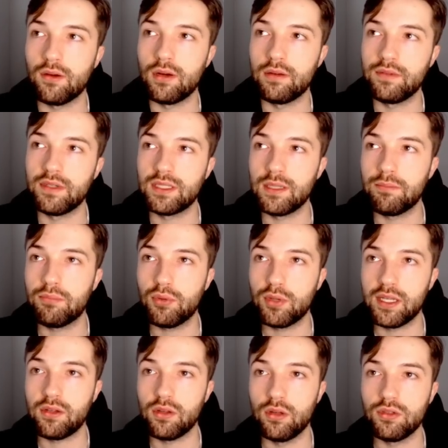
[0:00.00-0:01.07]
obviously
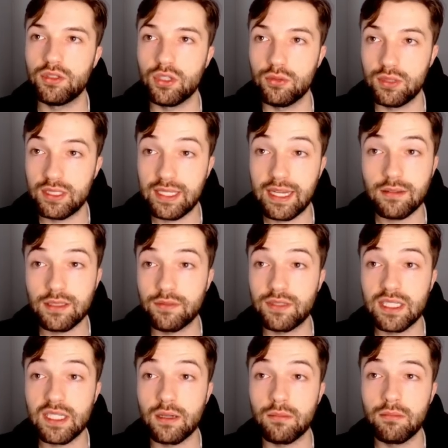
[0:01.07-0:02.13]
pretty close. So the scouts have
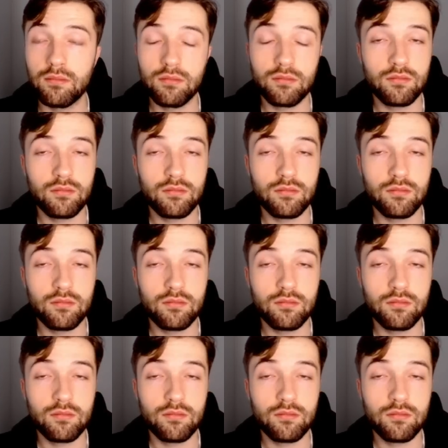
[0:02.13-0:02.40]
seen him.